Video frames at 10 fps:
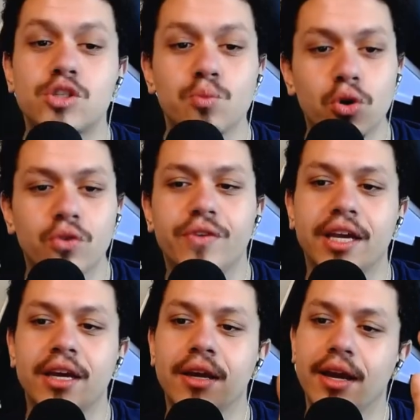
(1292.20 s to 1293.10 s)
This
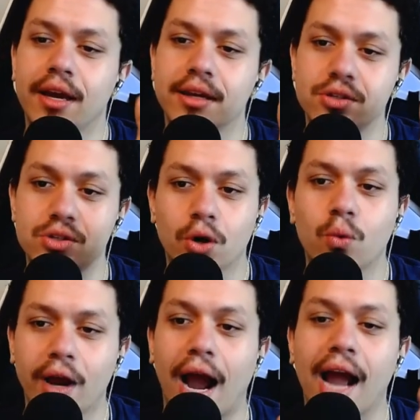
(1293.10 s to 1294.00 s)
movie is so
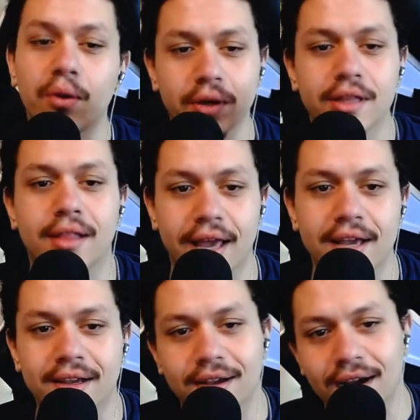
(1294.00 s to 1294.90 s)
weird. I really
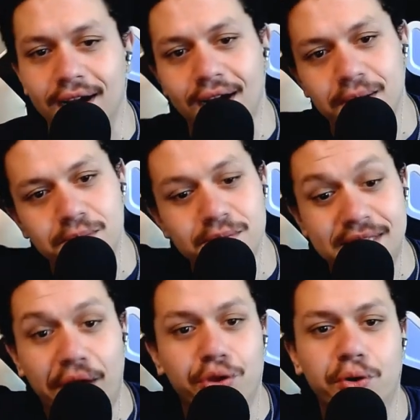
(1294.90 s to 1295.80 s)
like um,
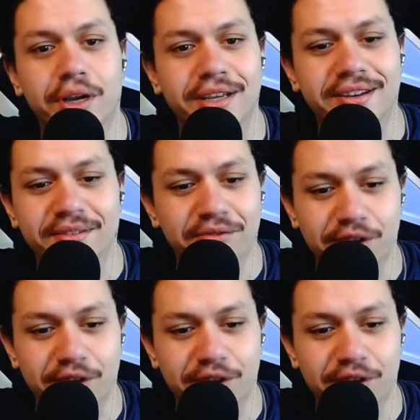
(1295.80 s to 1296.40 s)
South Korean